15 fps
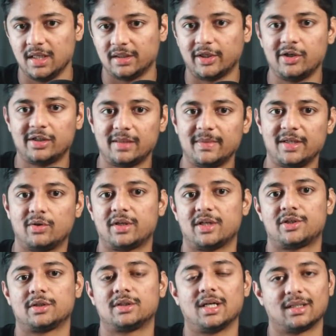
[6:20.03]
Now you tell me, okay,
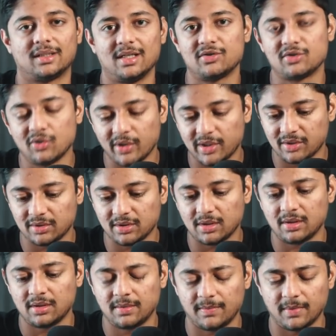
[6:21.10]
Shashank, let's go into
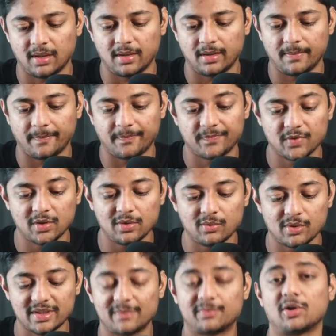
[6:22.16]
the,
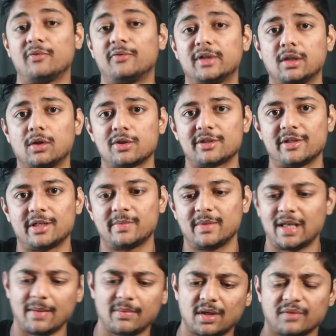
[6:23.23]
what is that, profit and loss
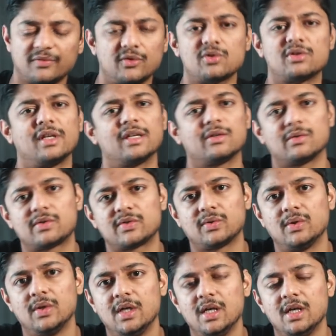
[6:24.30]
statement. I'm confused there
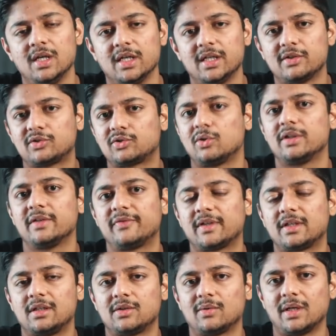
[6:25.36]
also. It is so
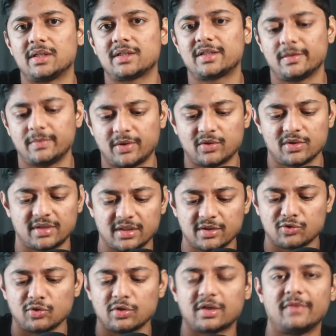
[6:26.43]
difficult to understand because there
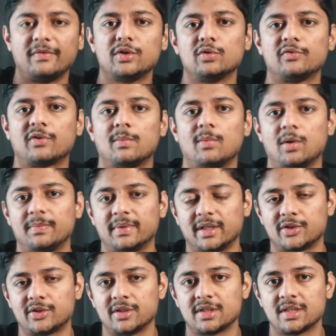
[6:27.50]
is no revenue from
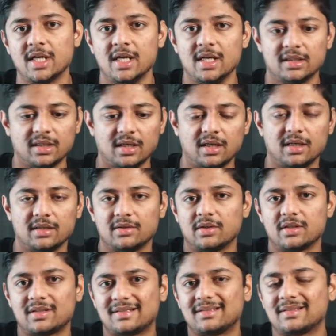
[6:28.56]
operations.
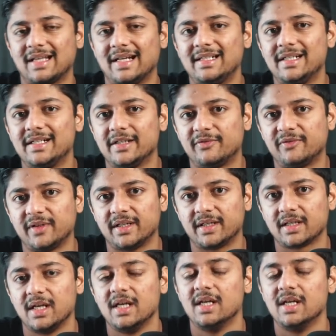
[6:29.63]
It's slightly different.